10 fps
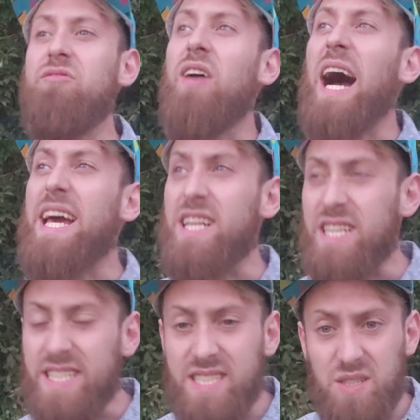
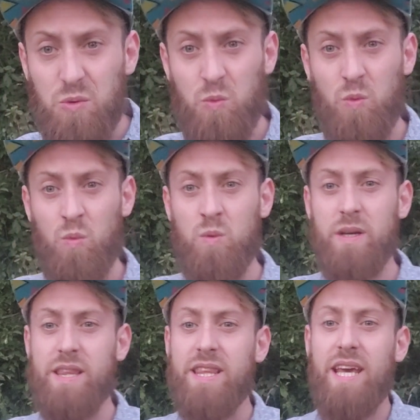violet
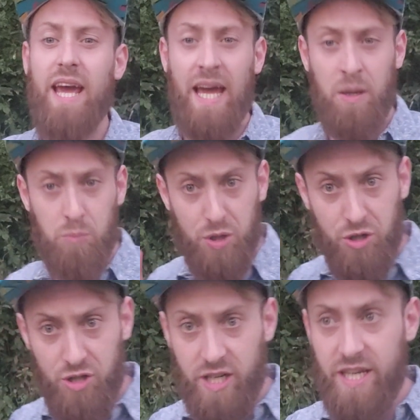with the
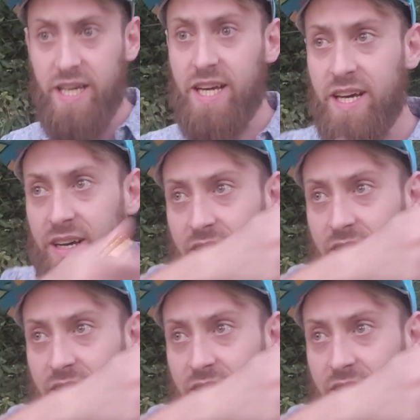ambergris.